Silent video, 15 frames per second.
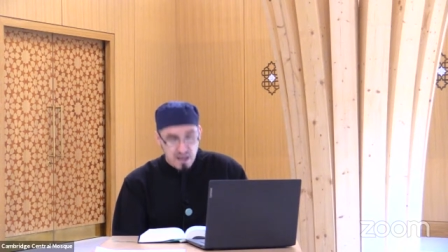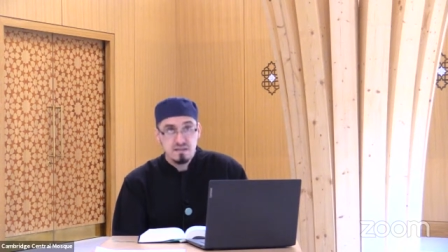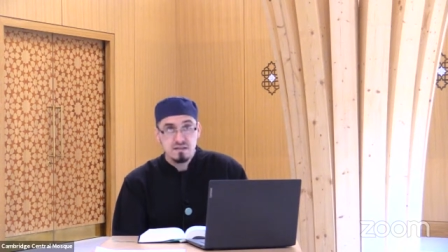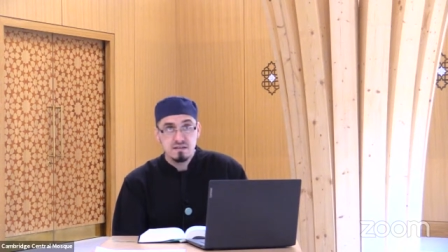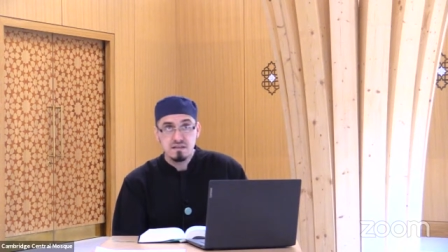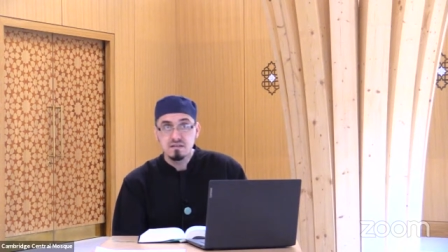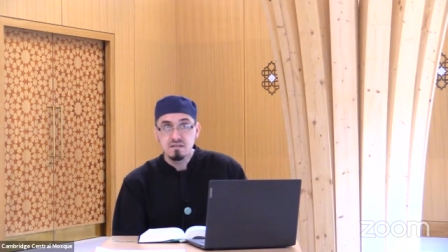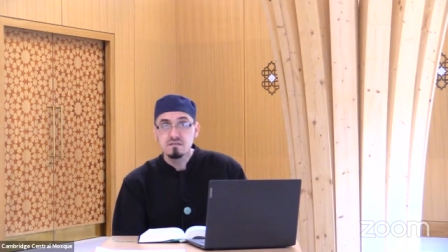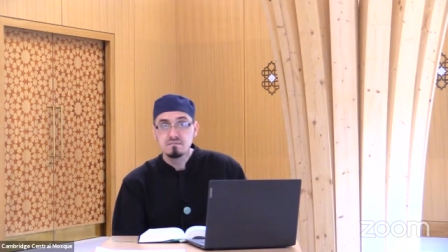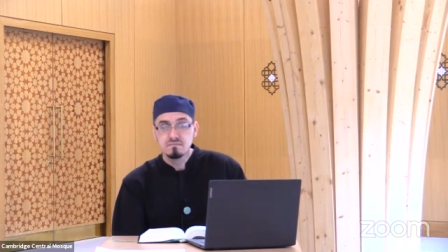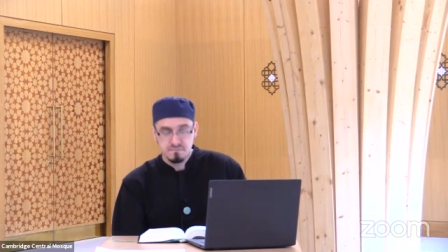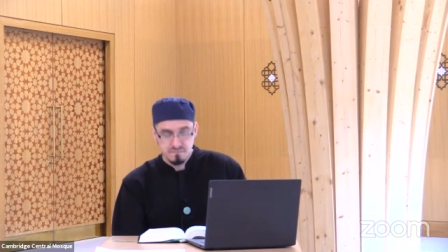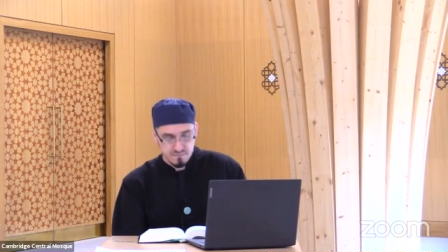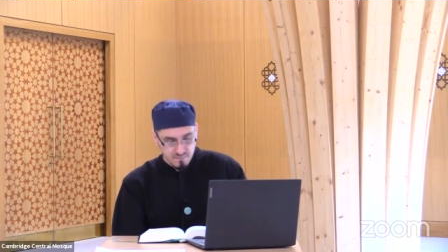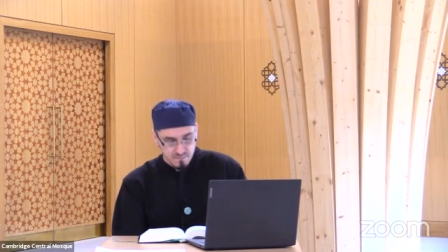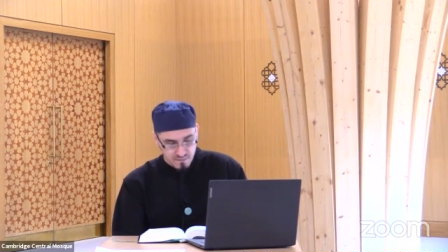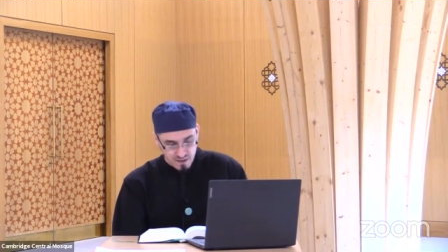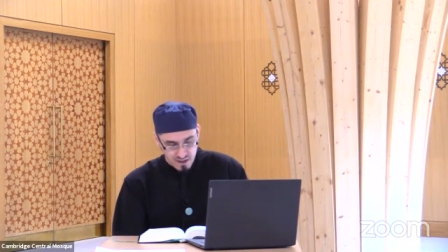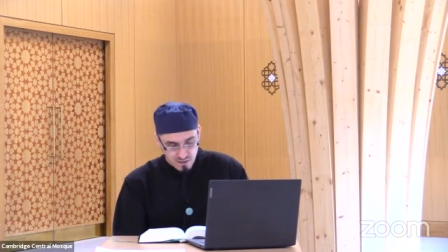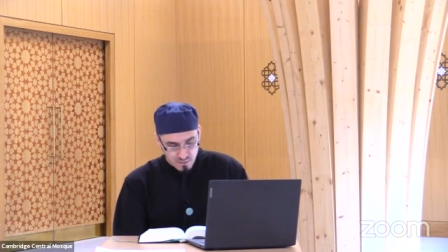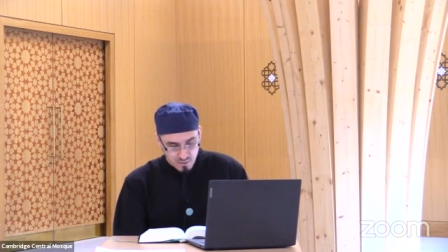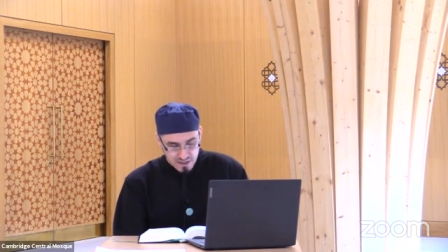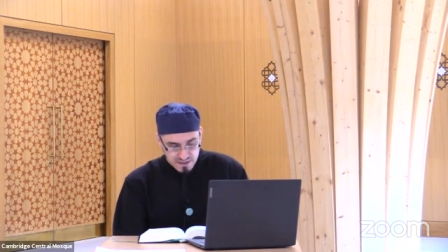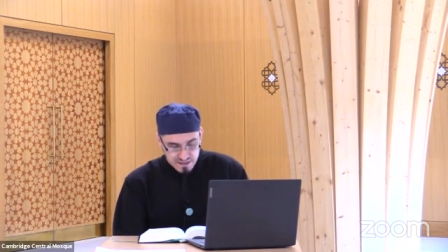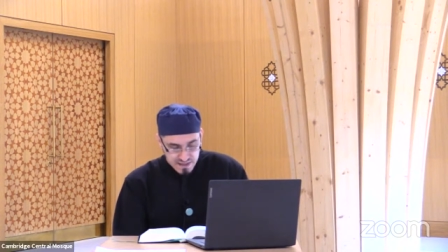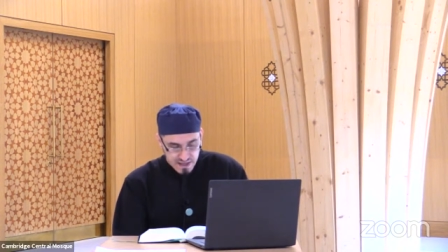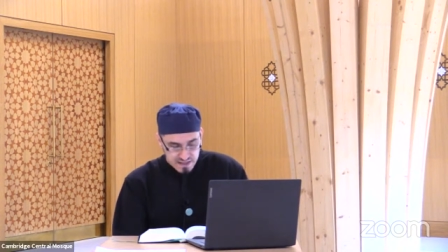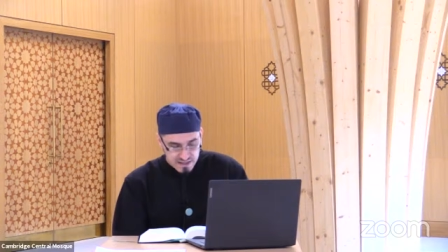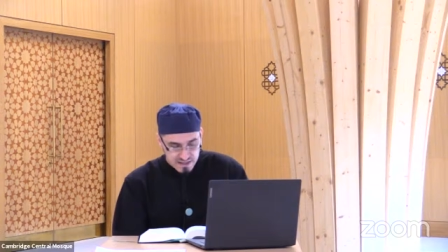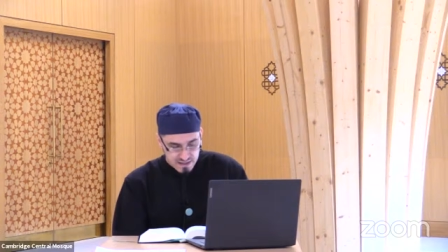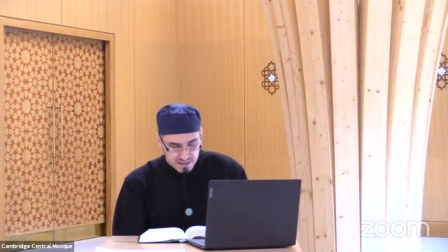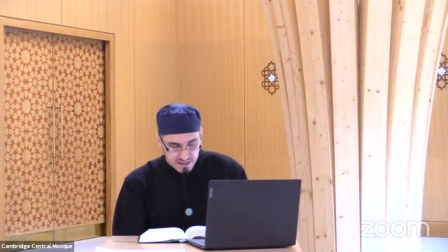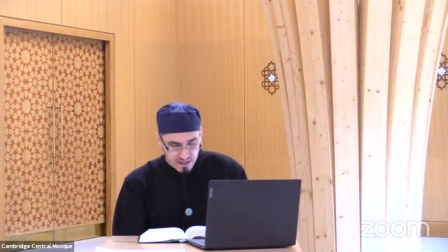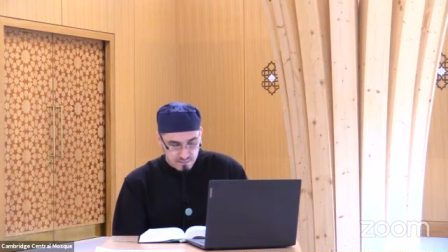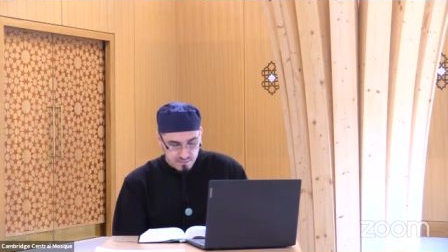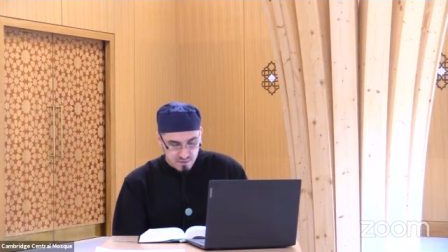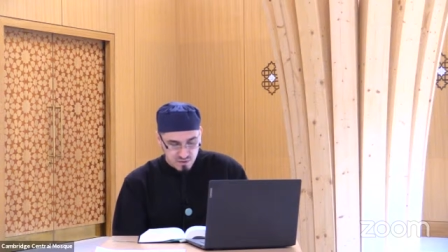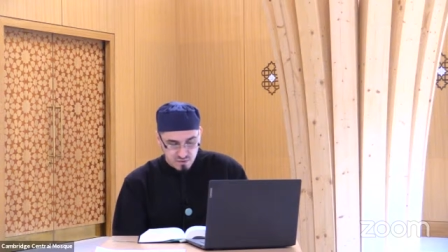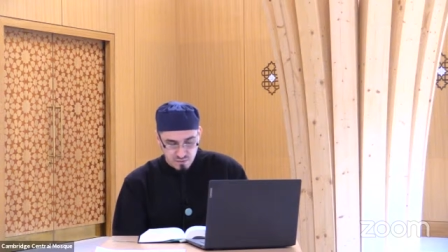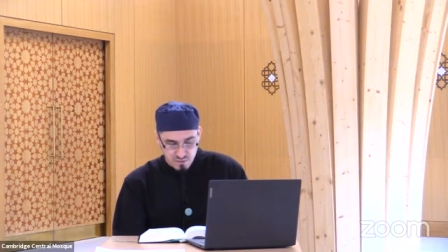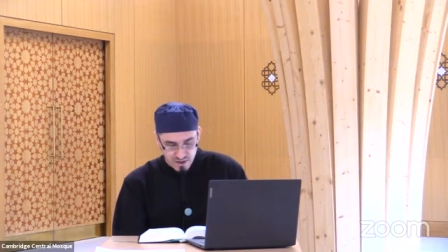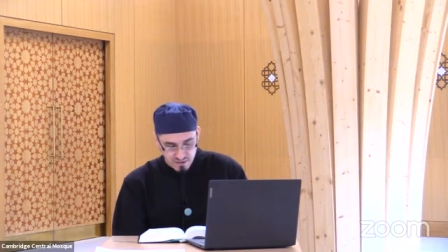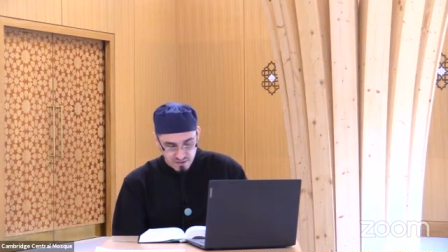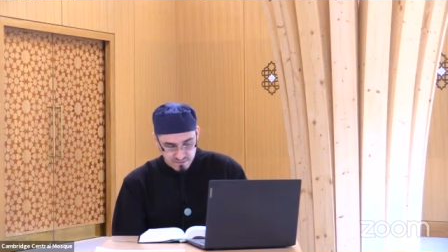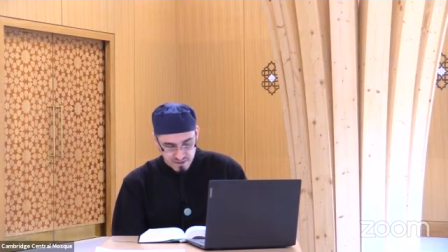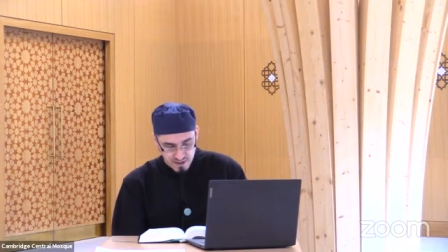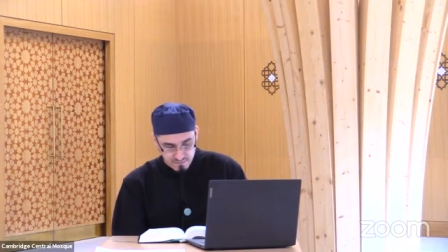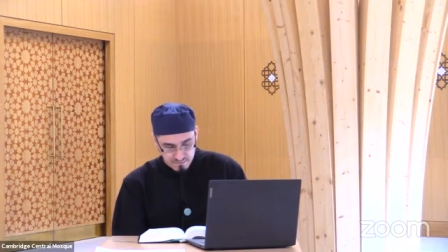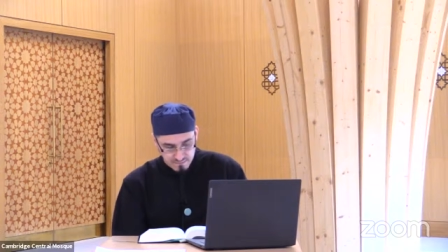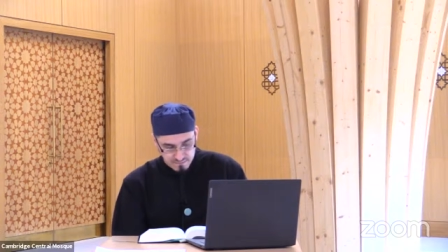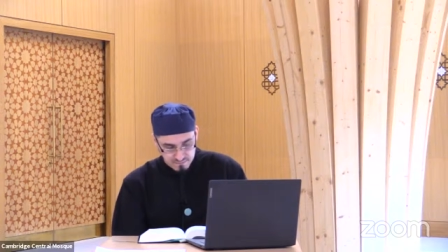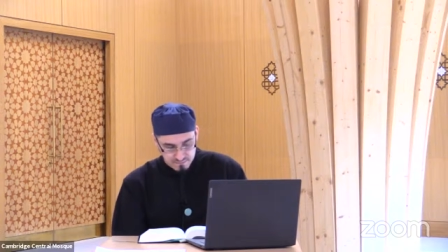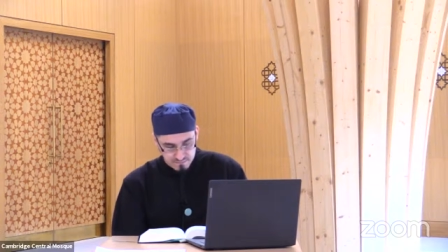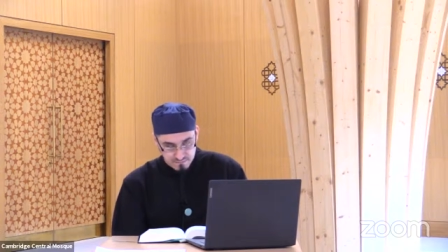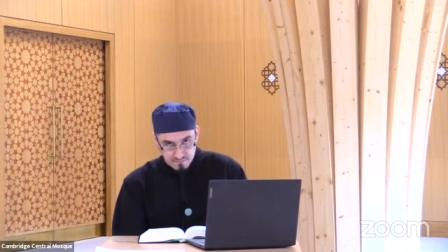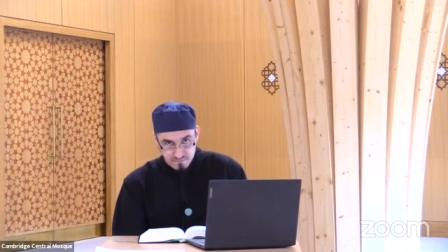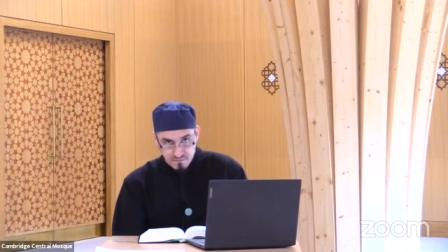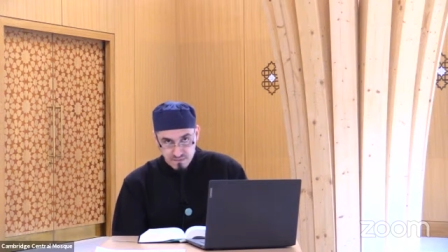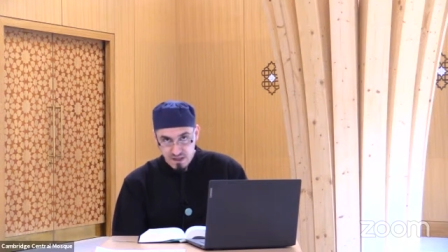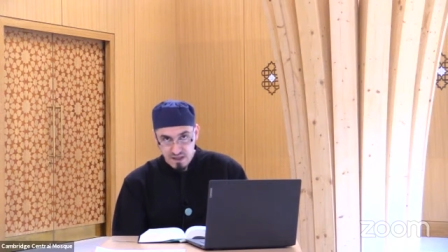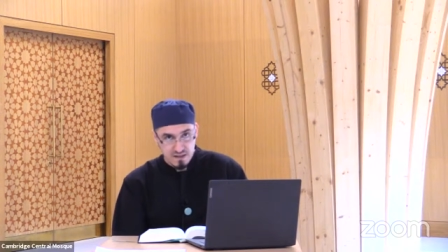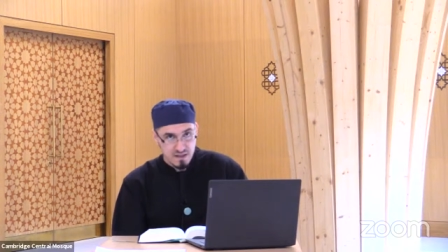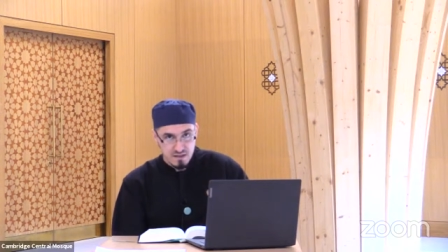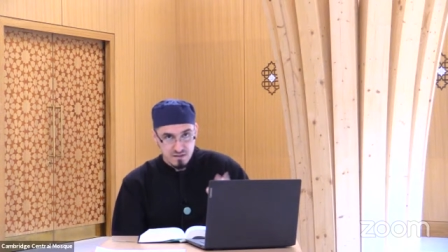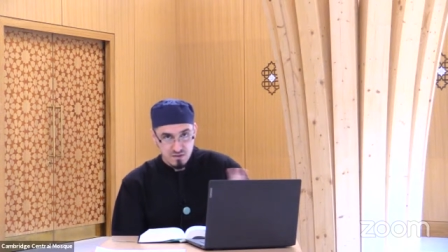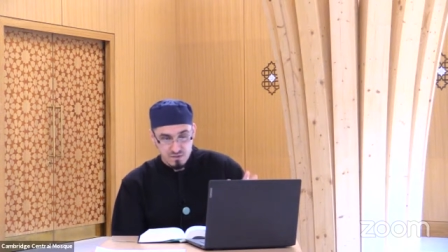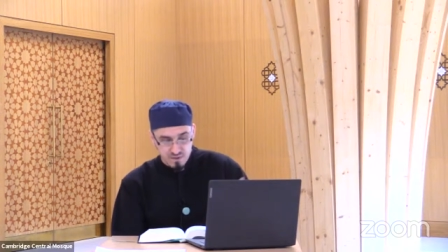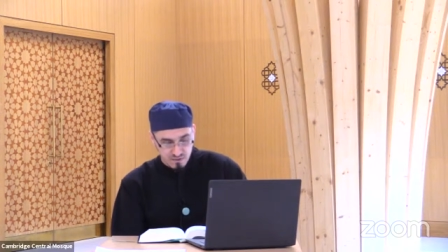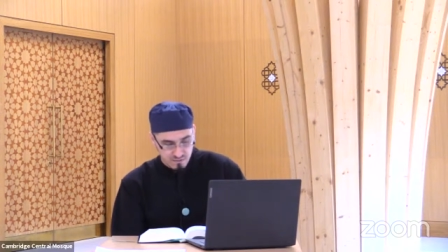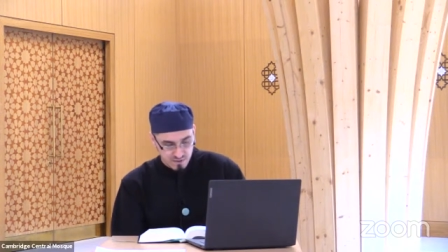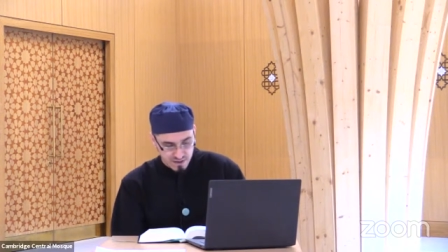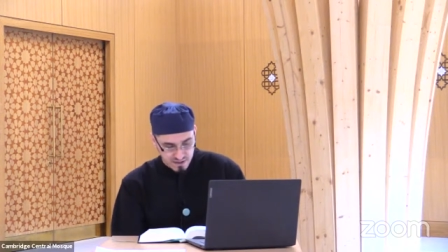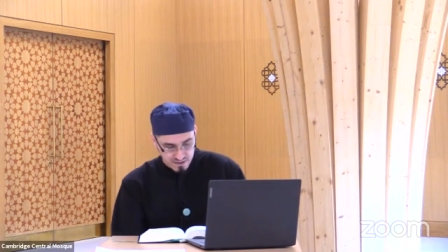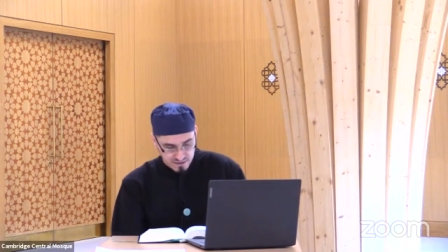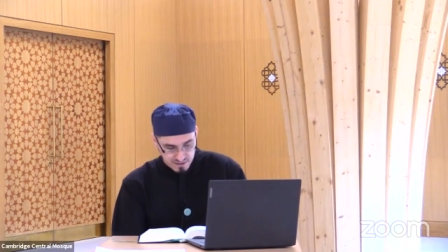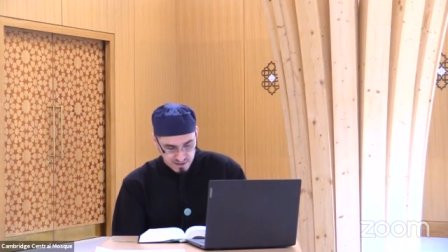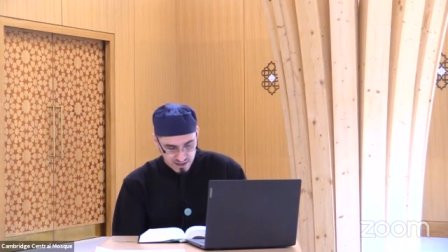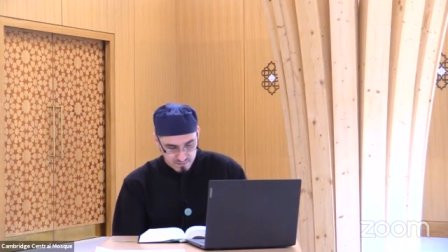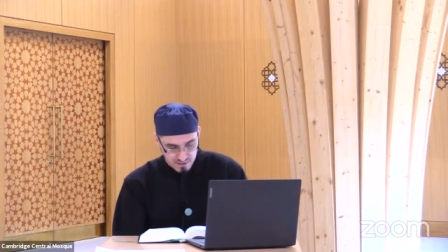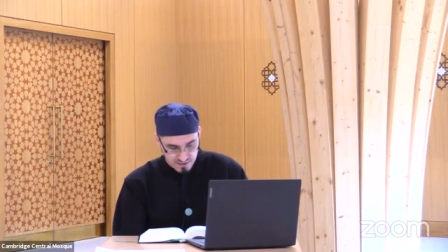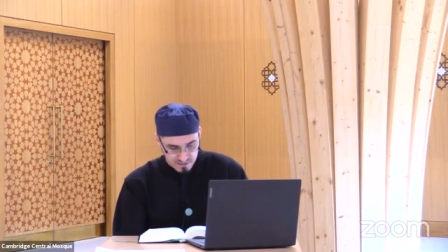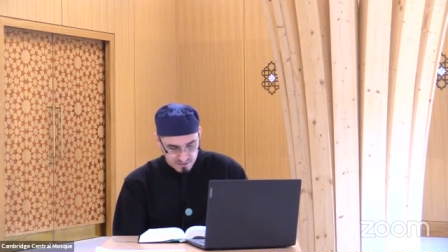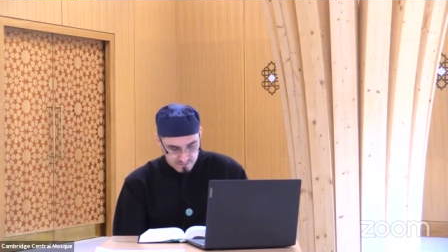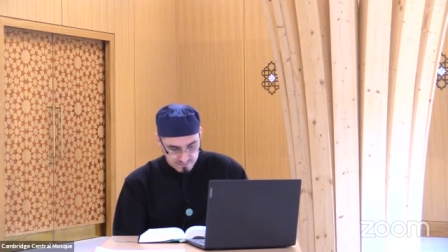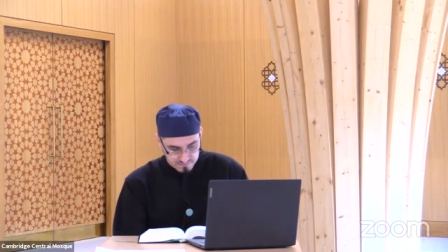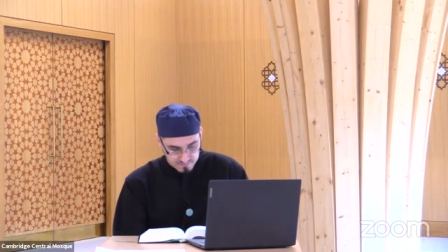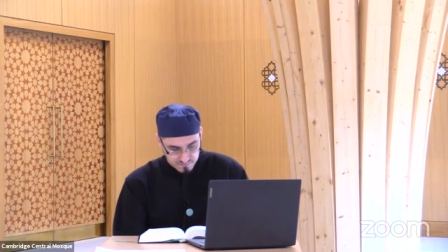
until when death comes to one of them. And there is no one who can escape this.